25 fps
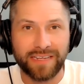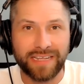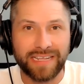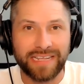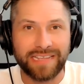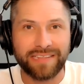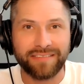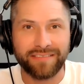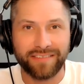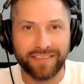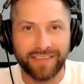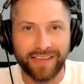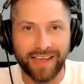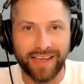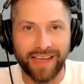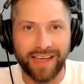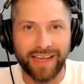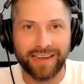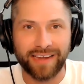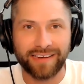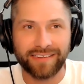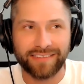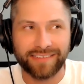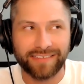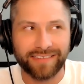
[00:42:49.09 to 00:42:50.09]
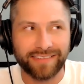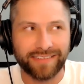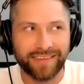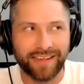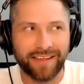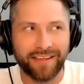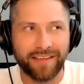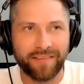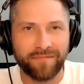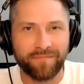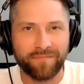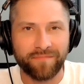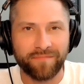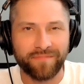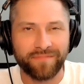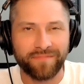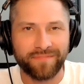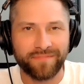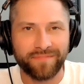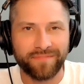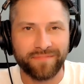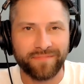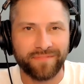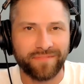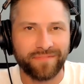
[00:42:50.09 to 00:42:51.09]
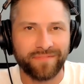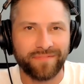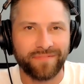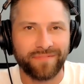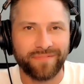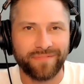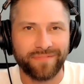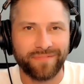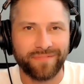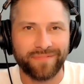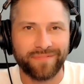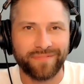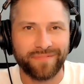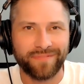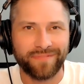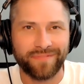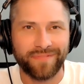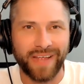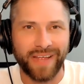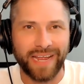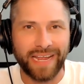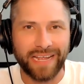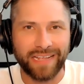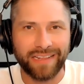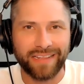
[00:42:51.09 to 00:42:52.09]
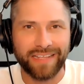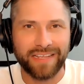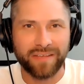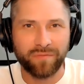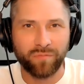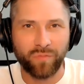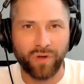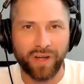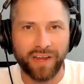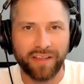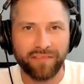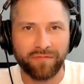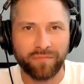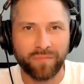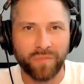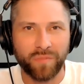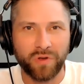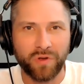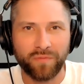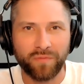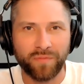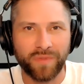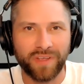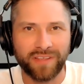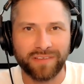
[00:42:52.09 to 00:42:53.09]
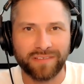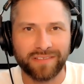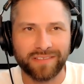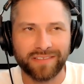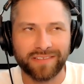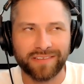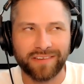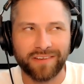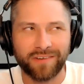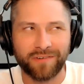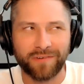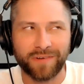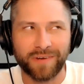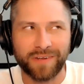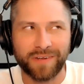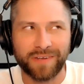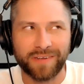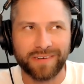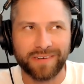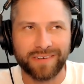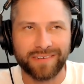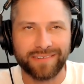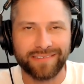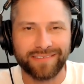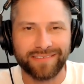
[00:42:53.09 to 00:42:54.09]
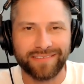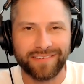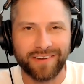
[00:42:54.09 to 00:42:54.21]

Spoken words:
He's got some alien brave movements going on.